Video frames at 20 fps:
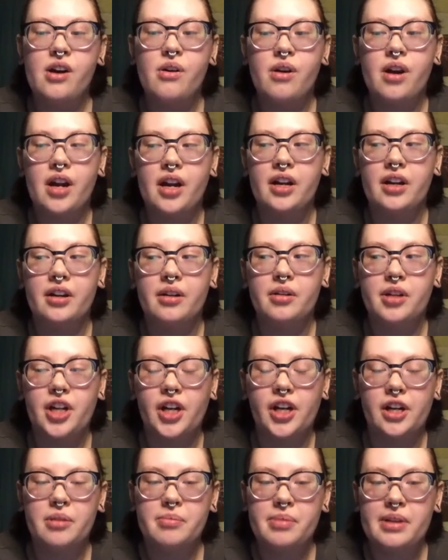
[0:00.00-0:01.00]
our
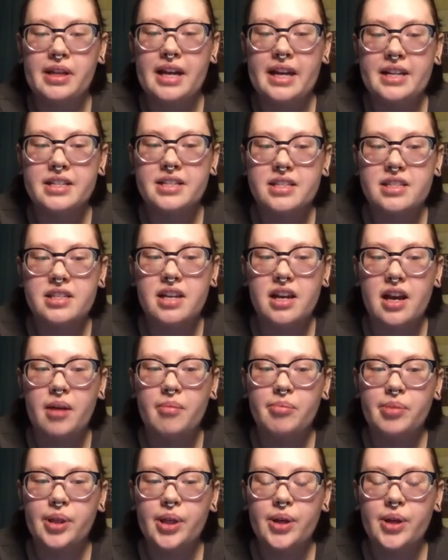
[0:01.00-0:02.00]
current plan is to
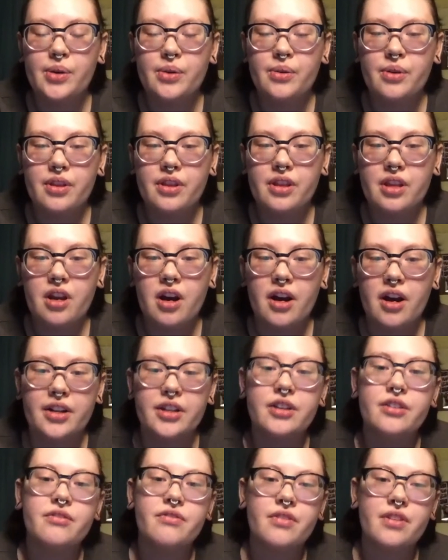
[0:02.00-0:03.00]
upload the
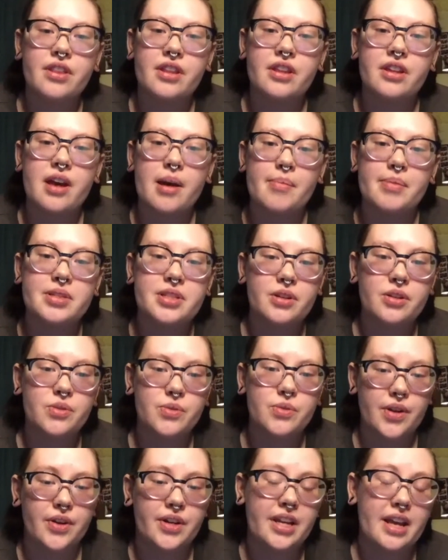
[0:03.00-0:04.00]
audio for the episodes we
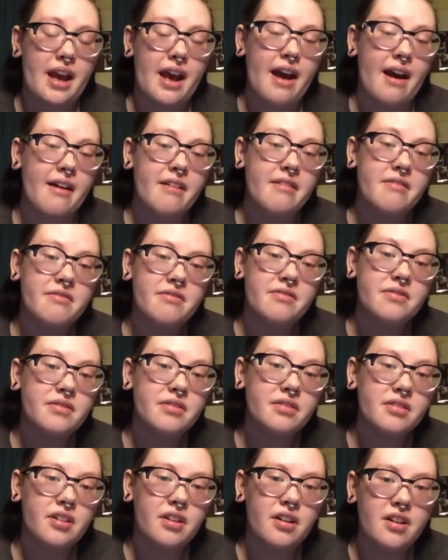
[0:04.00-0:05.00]
already have
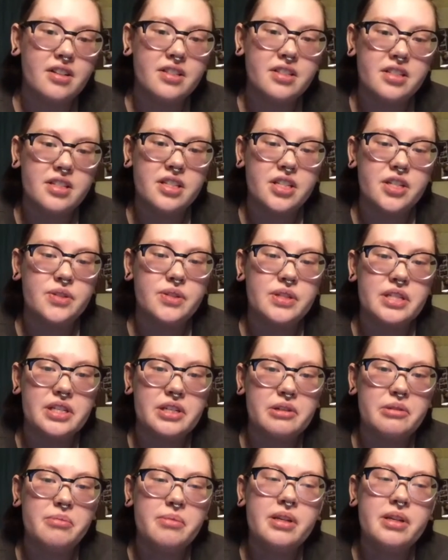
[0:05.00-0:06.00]
onto
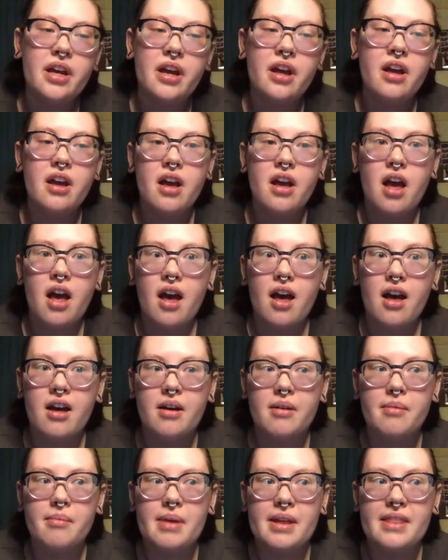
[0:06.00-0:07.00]
YouTube,
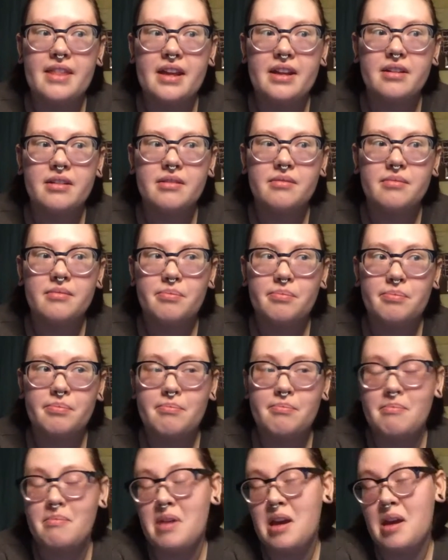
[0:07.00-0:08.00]
and then
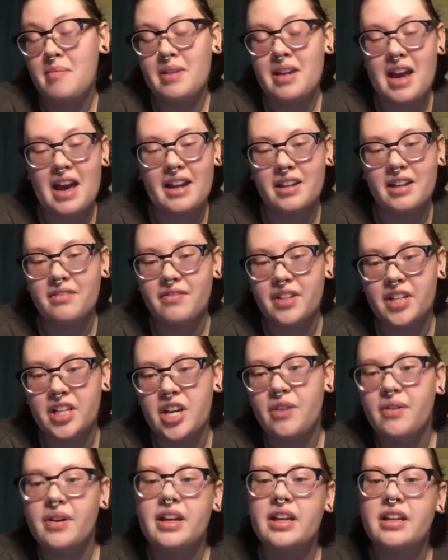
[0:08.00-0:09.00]
maybe adding
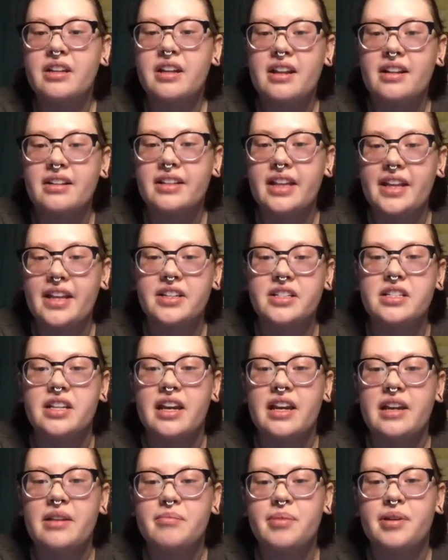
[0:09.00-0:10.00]
video in at a later
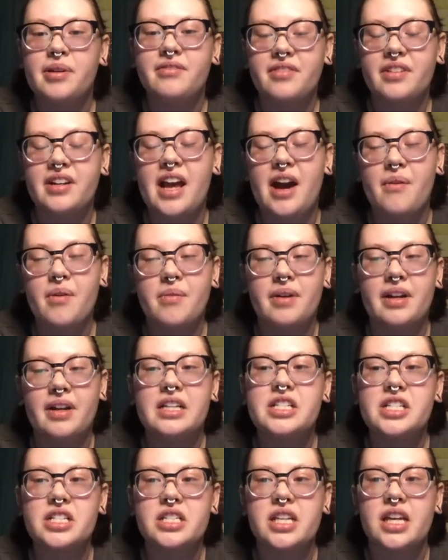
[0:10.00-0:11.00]
date. But for now, we want to
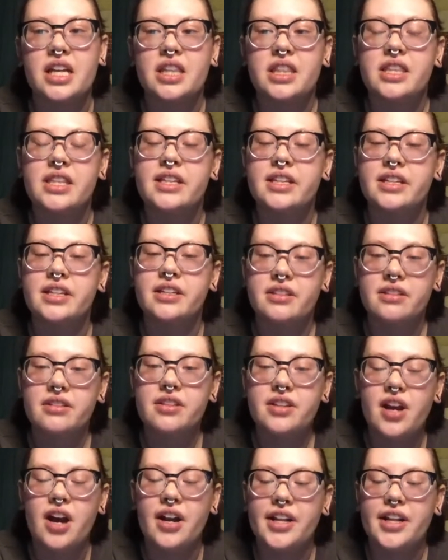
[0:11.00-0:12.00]
just get the
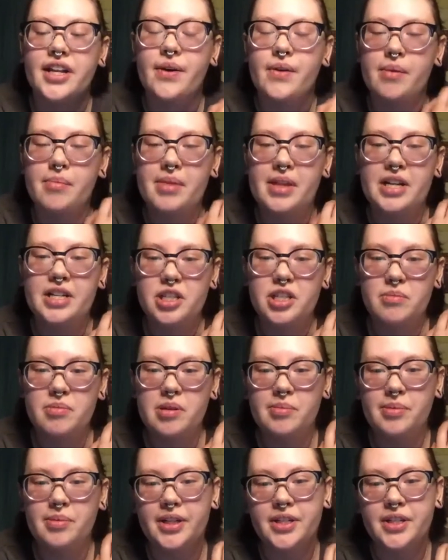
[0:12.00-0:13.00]
audio up there so
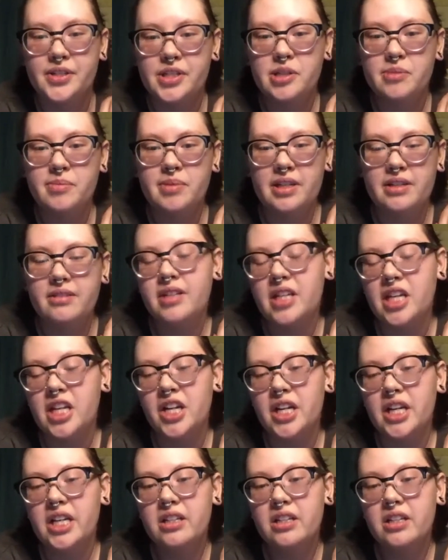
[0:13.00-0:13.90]
people on YouTube can hear it.